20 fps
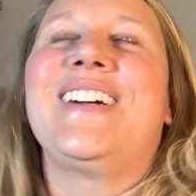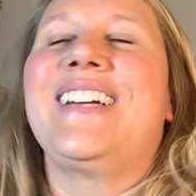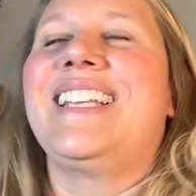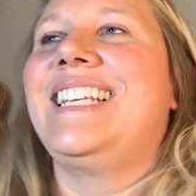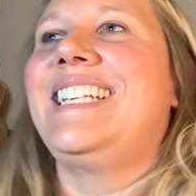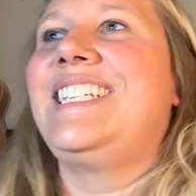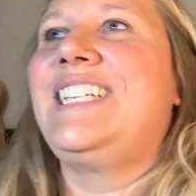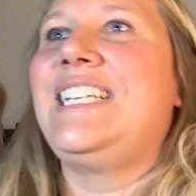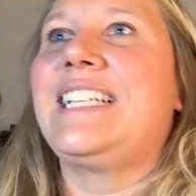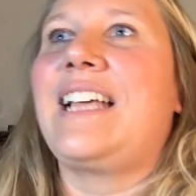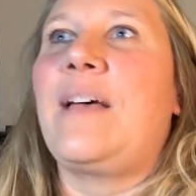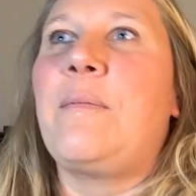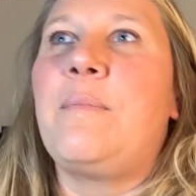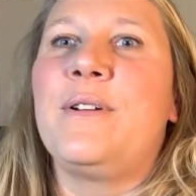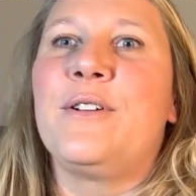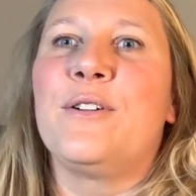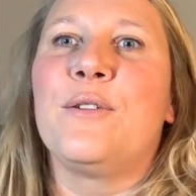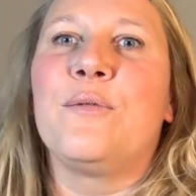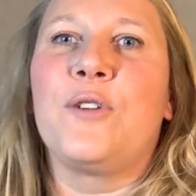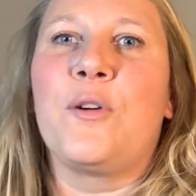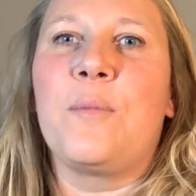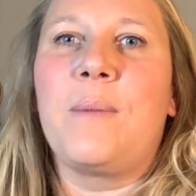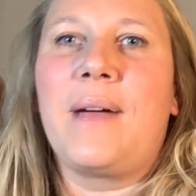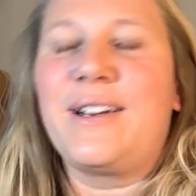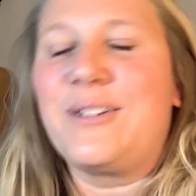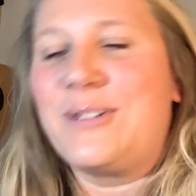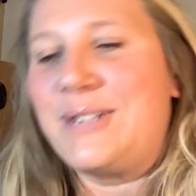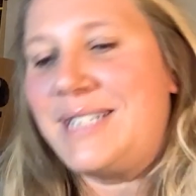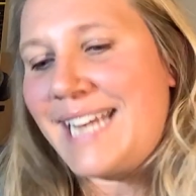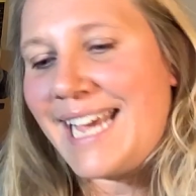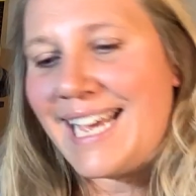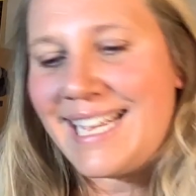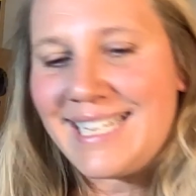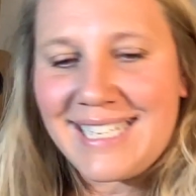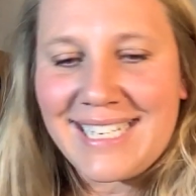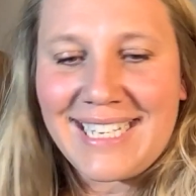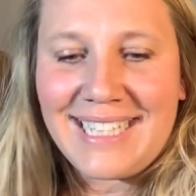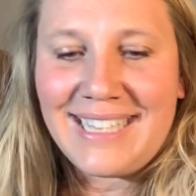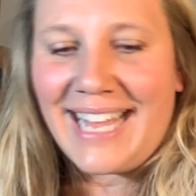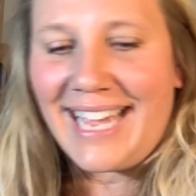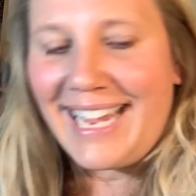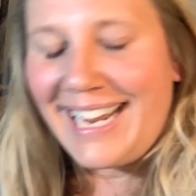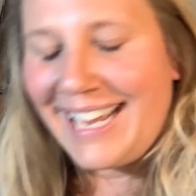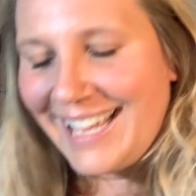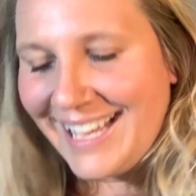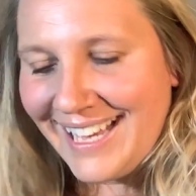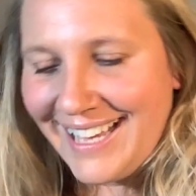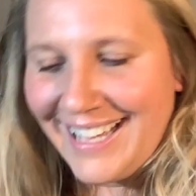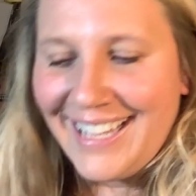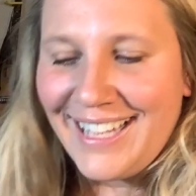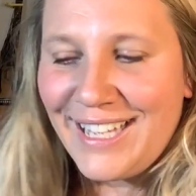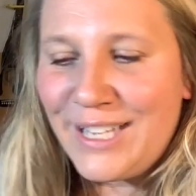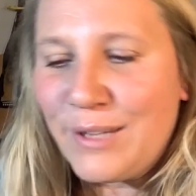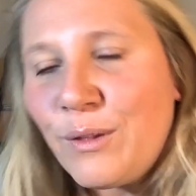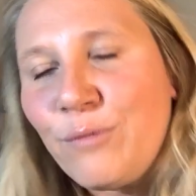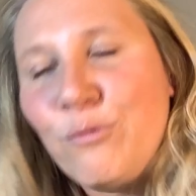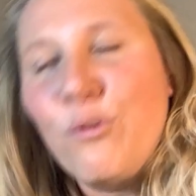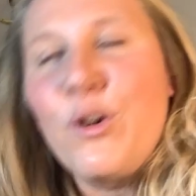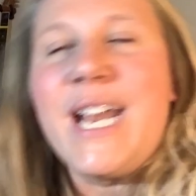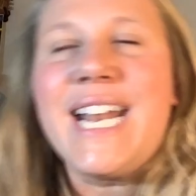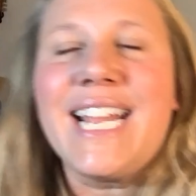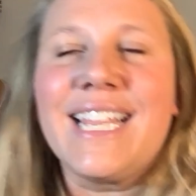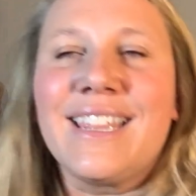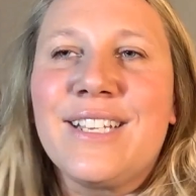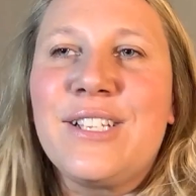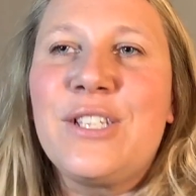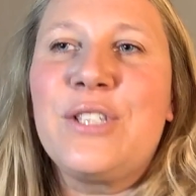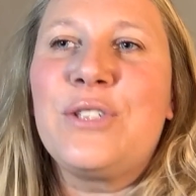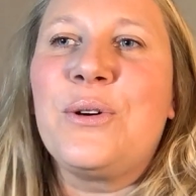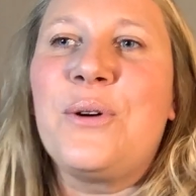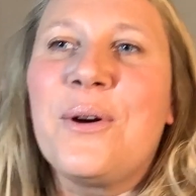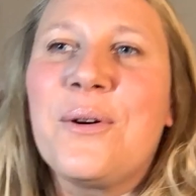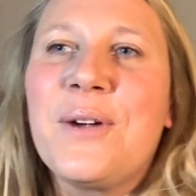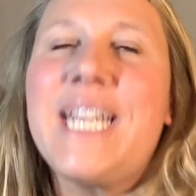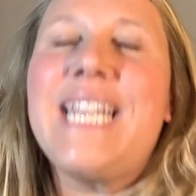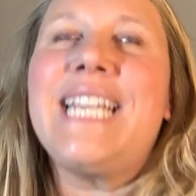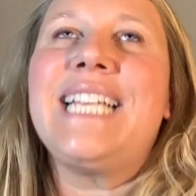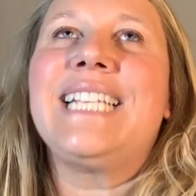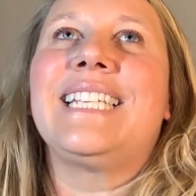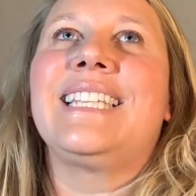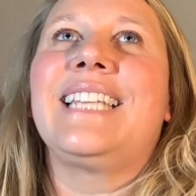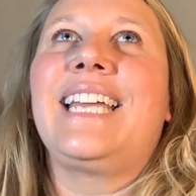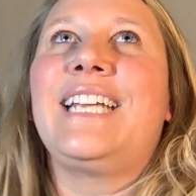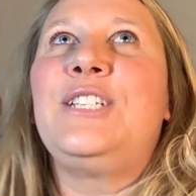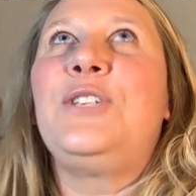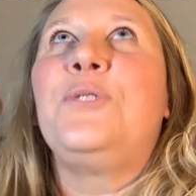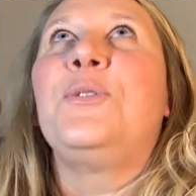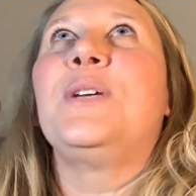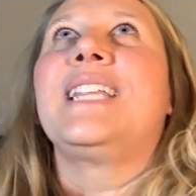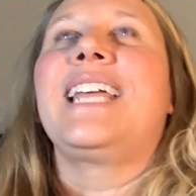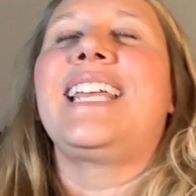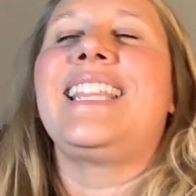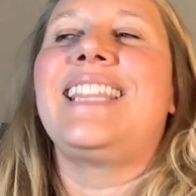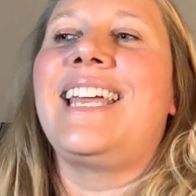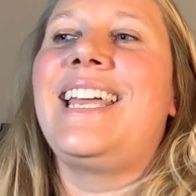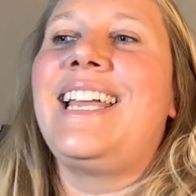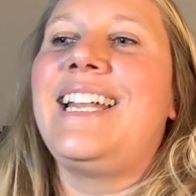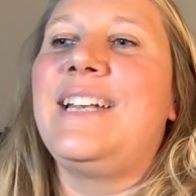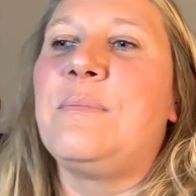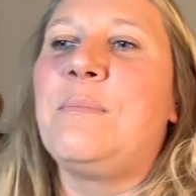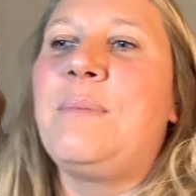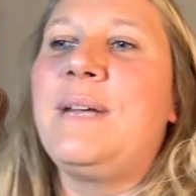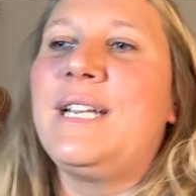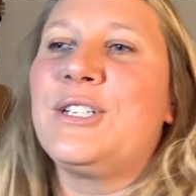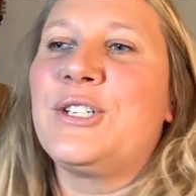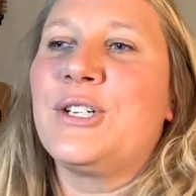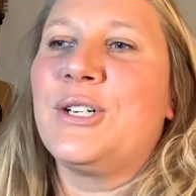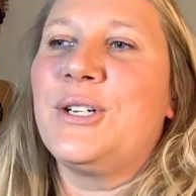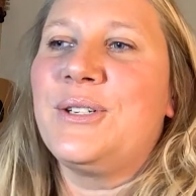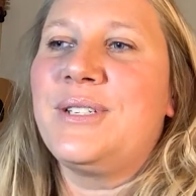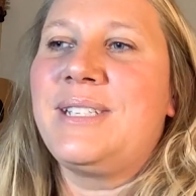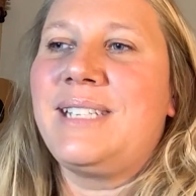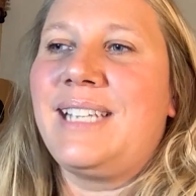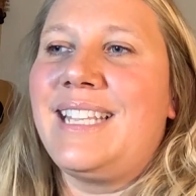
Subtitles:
And then she's up in her room on her desk, like reading the stories and like doing like the hidden pictures.